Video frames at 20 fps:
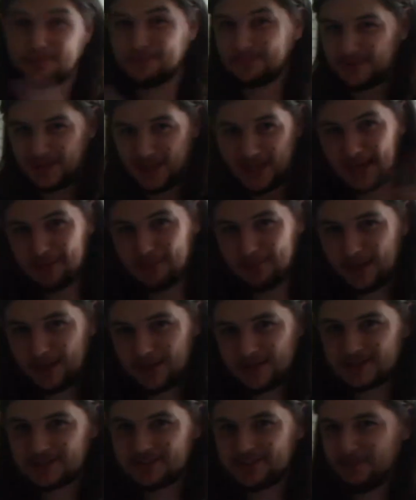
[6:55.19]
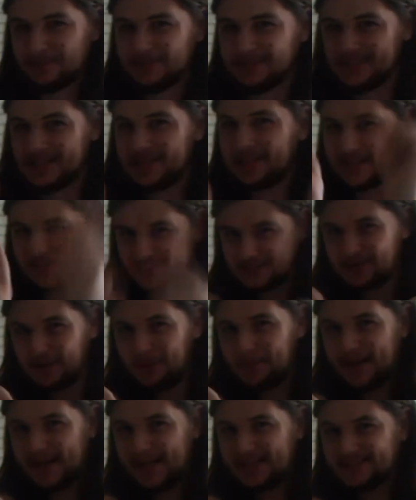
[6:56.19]
keep being awesome until I think there's something
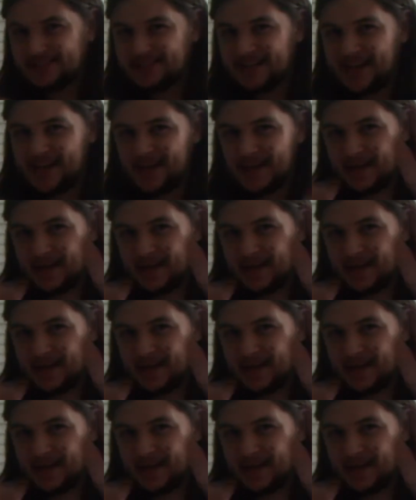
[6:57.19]
better to say.